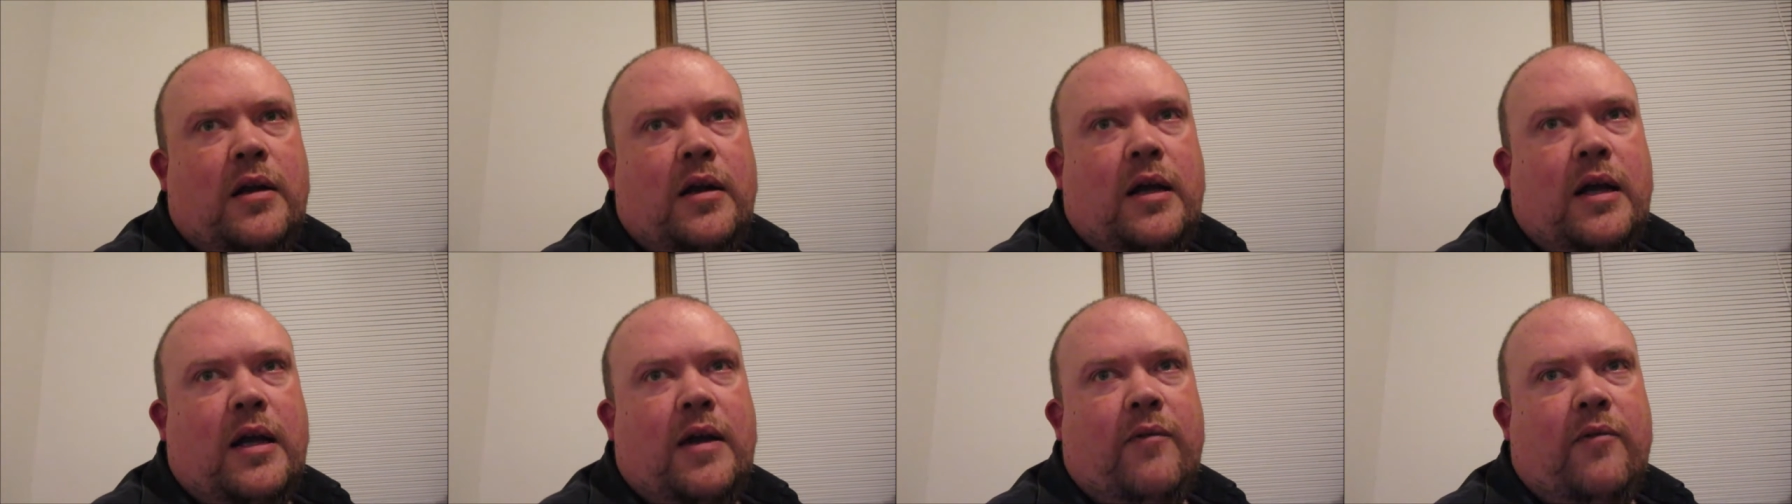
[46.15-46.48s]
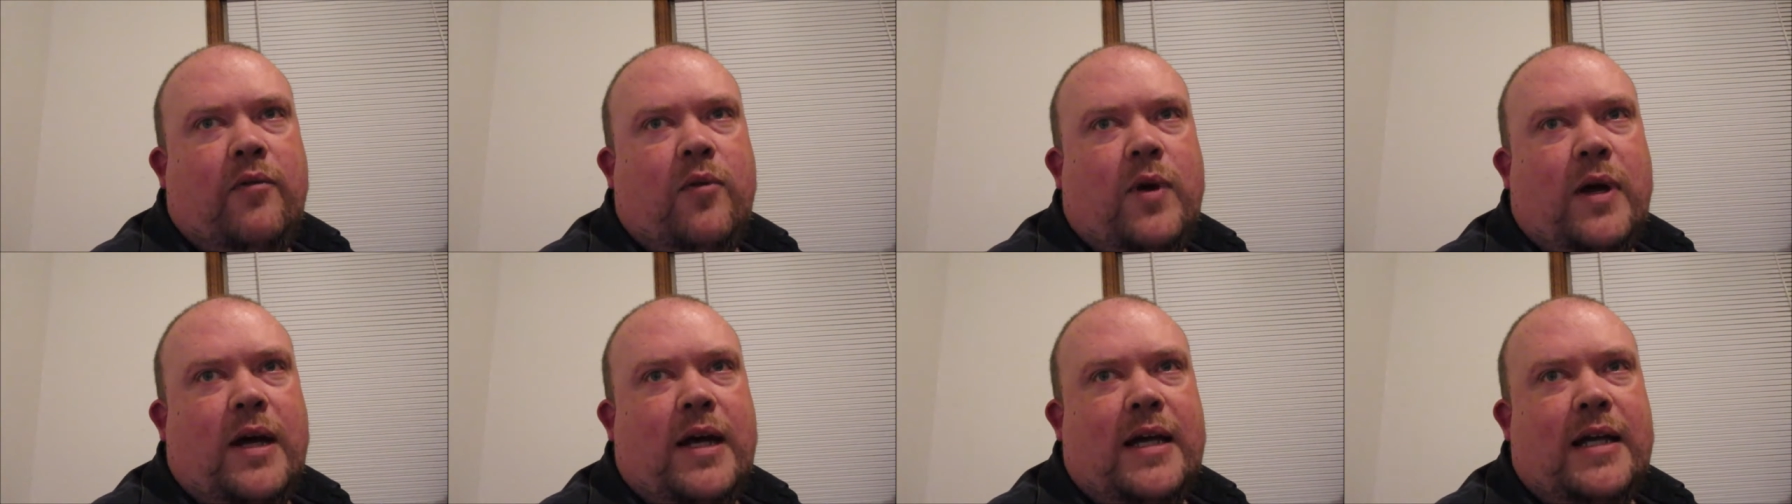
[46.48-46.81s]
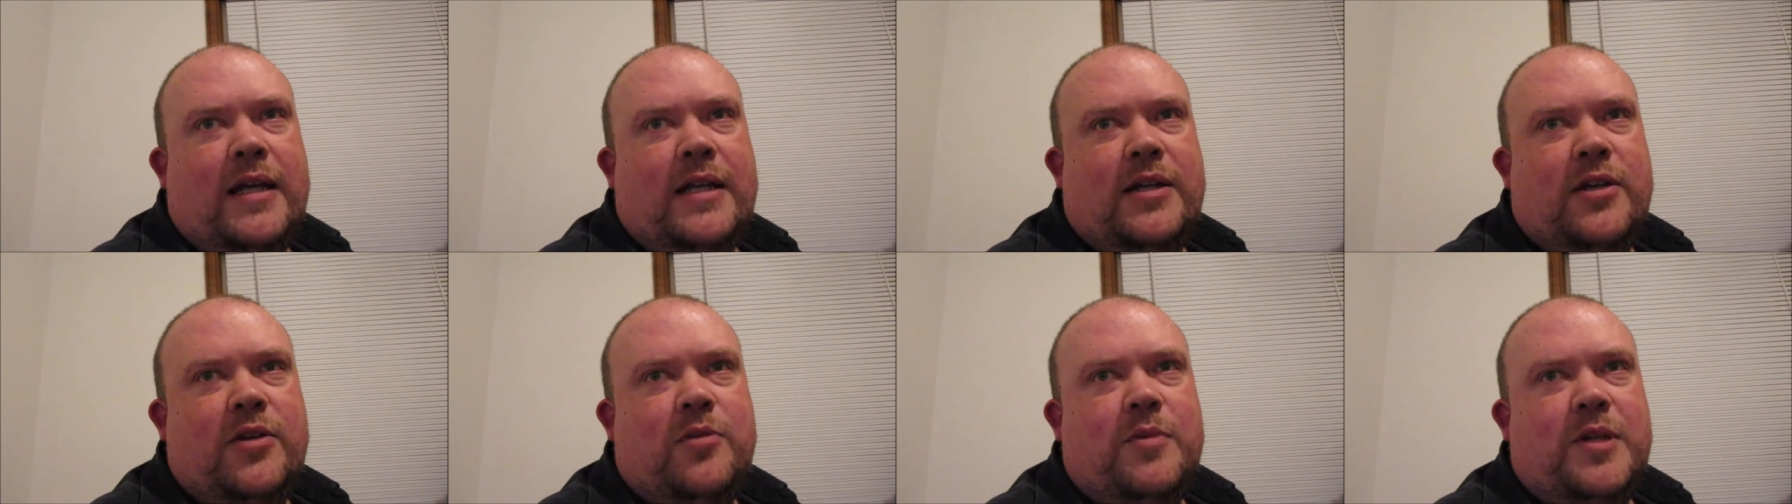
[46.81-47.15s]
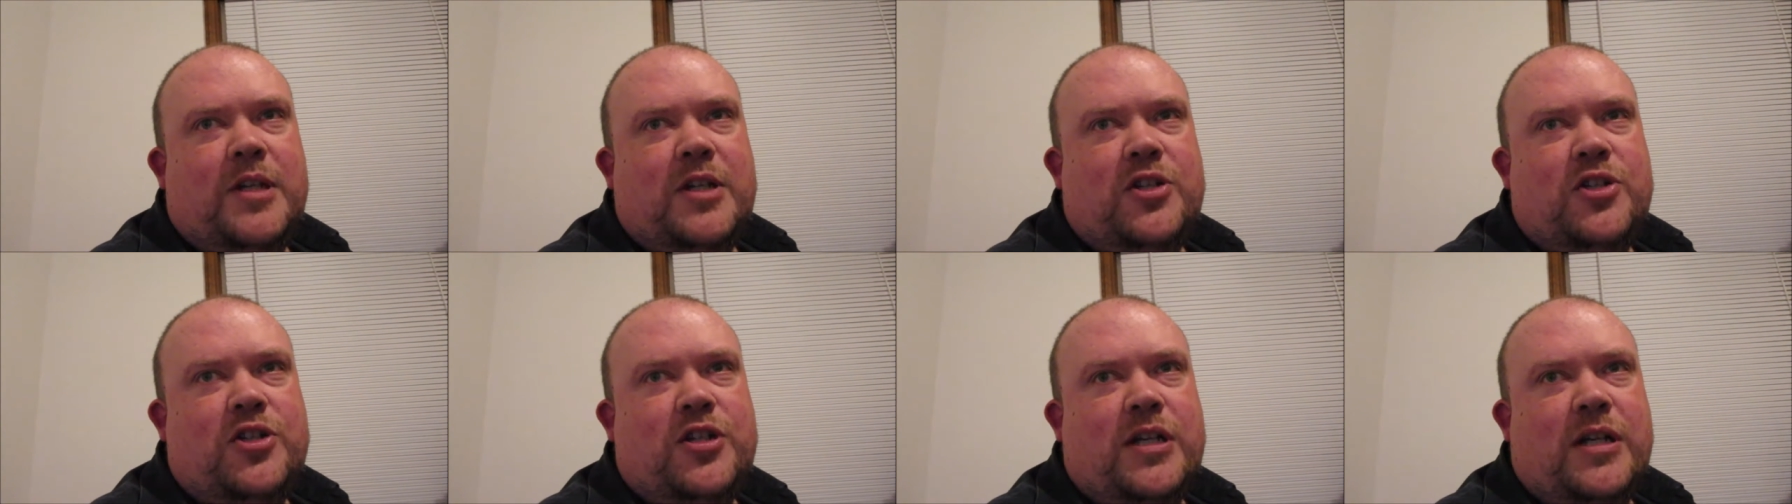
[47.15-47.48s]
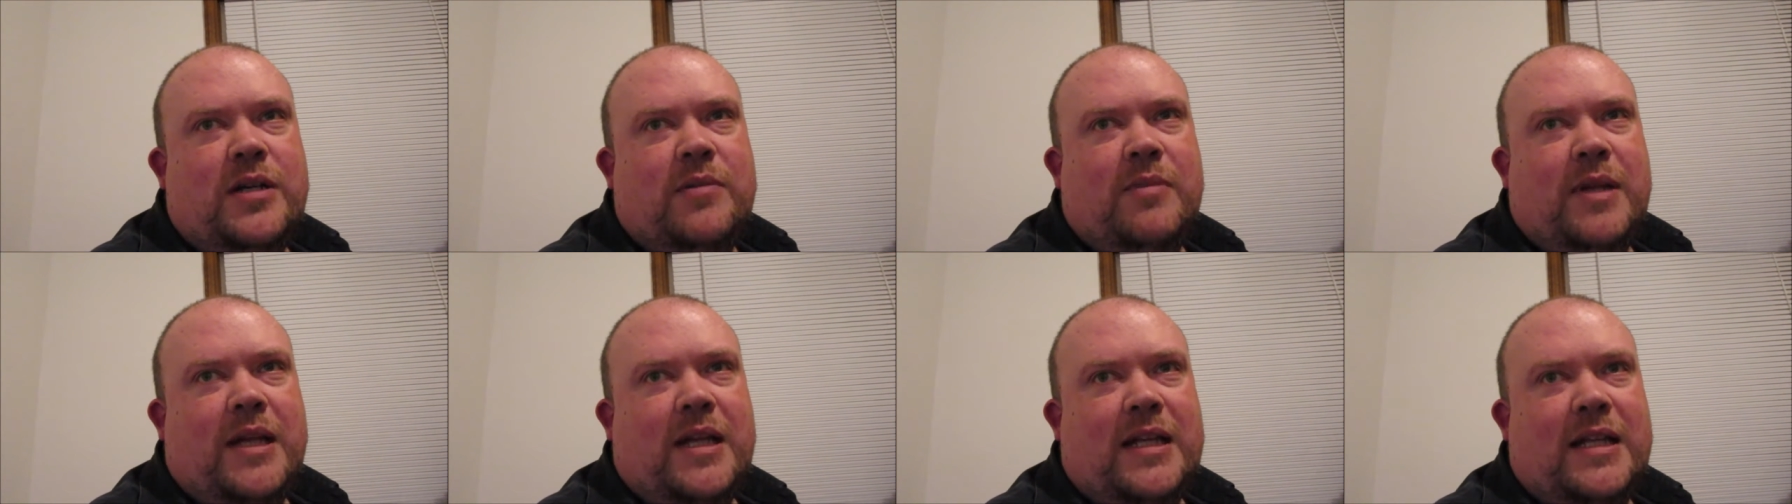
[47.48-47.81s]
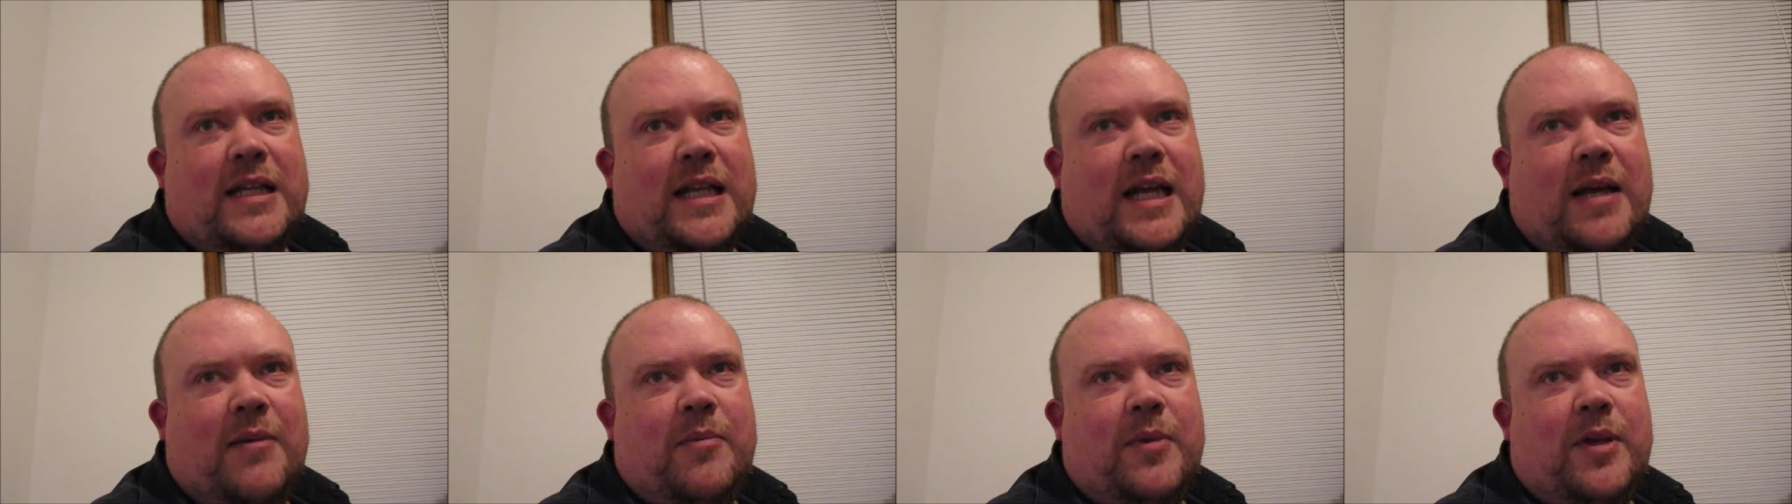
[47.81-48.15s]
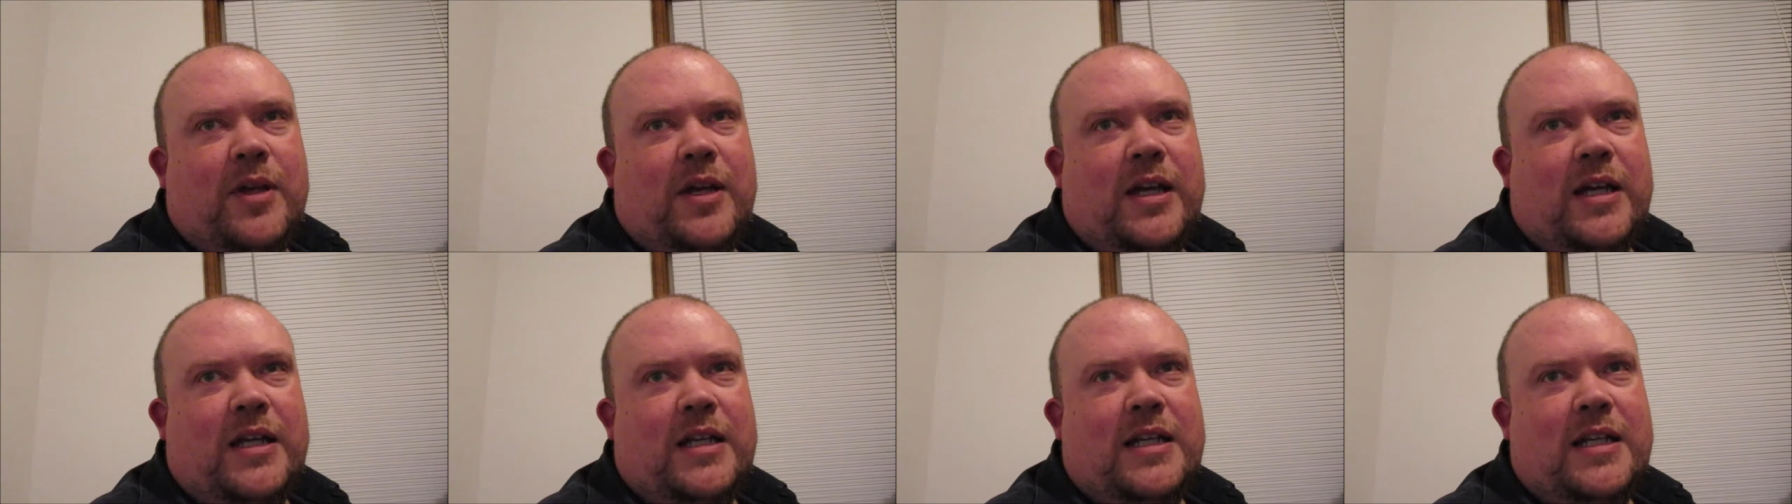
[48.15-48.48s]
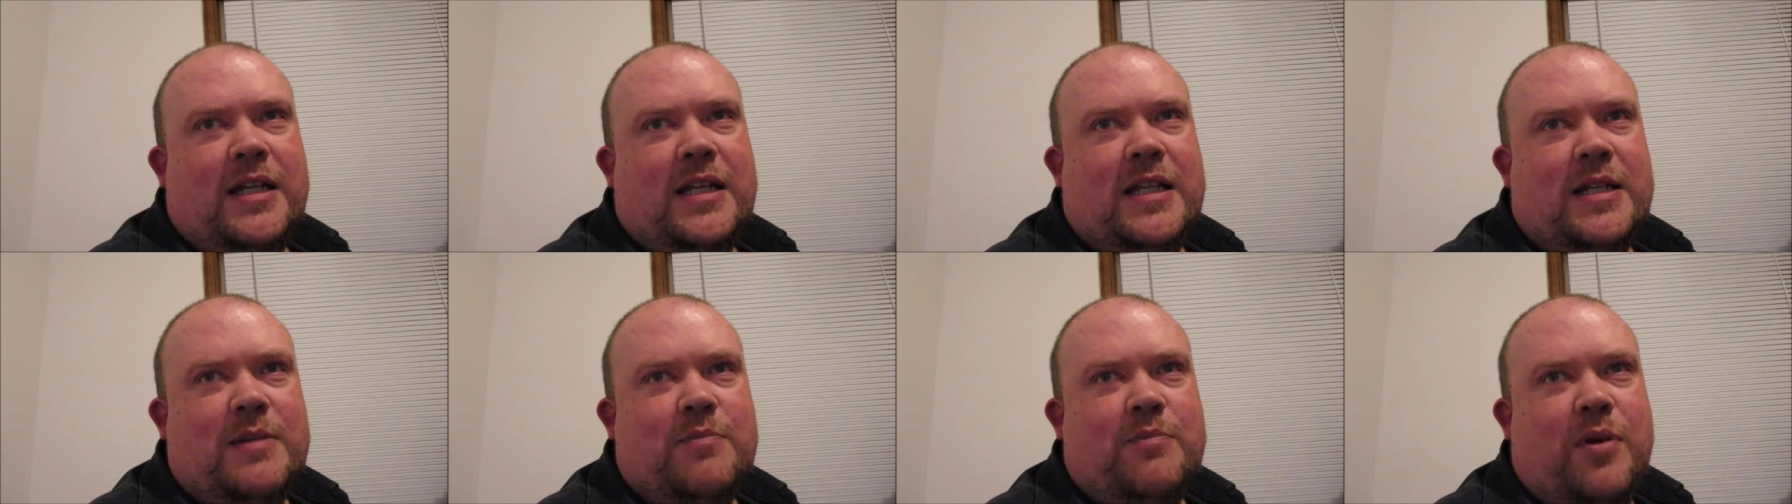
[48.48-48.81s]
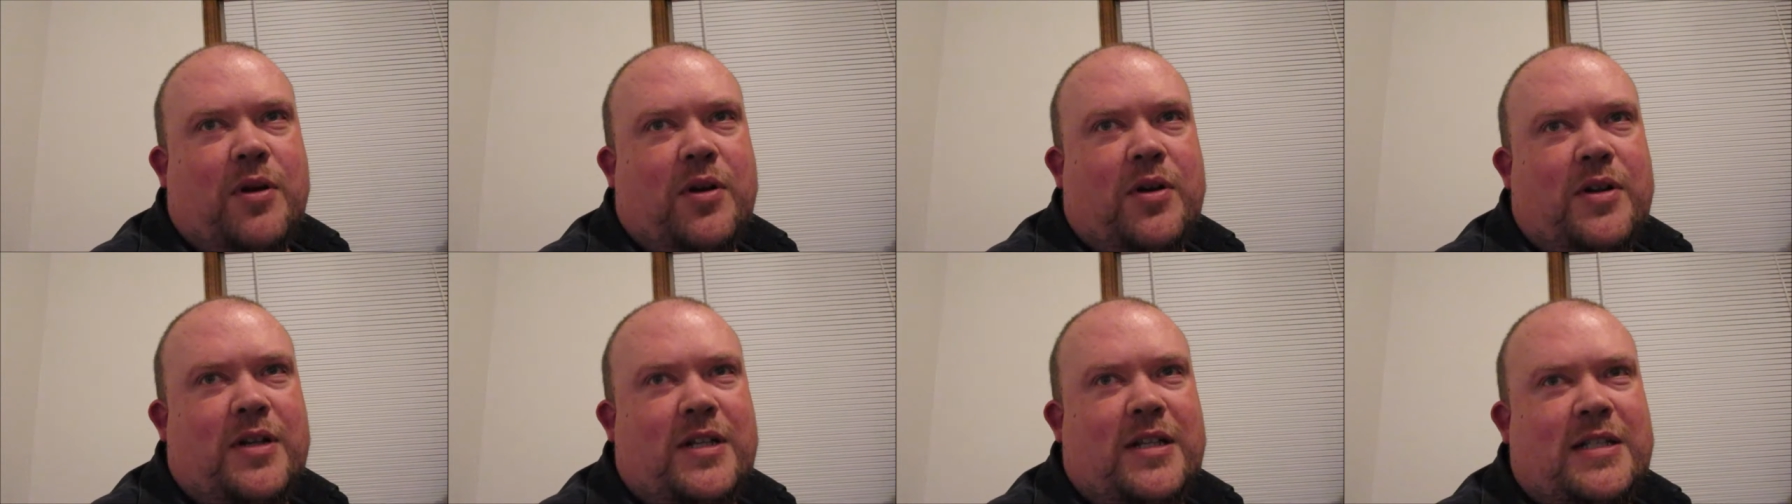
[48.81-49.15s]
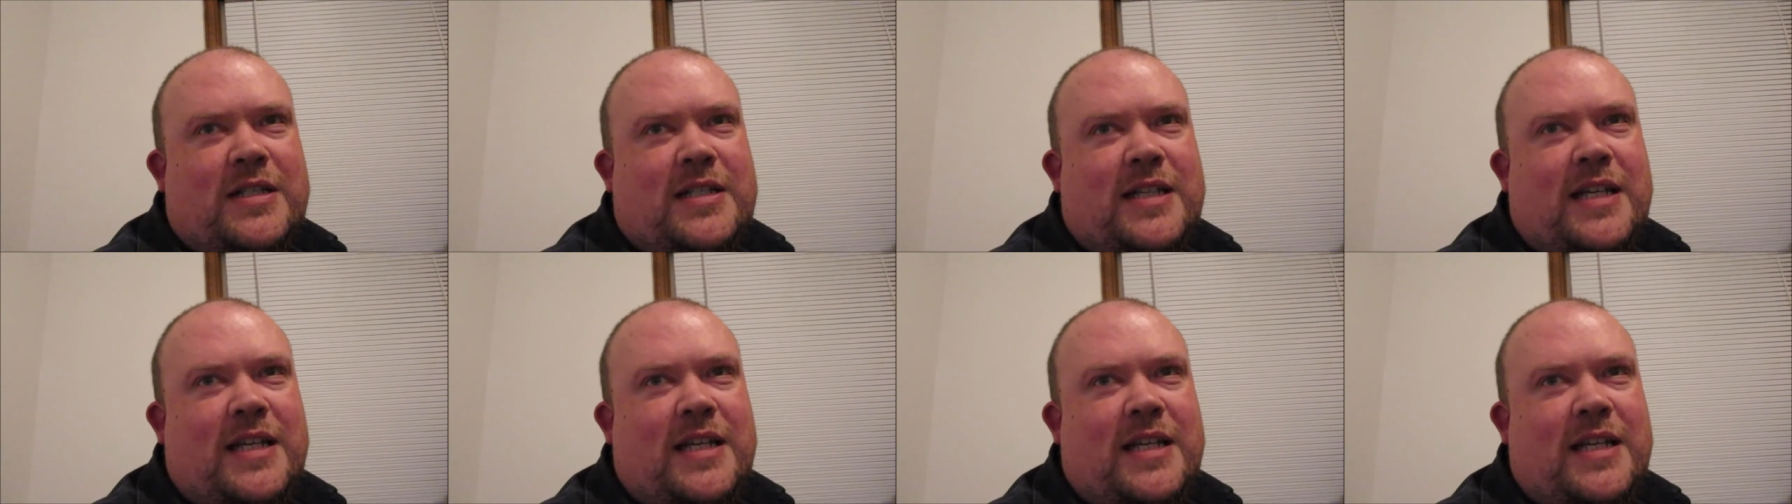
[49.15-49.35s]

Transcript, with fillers: have way too much shit by the time you get to this part of the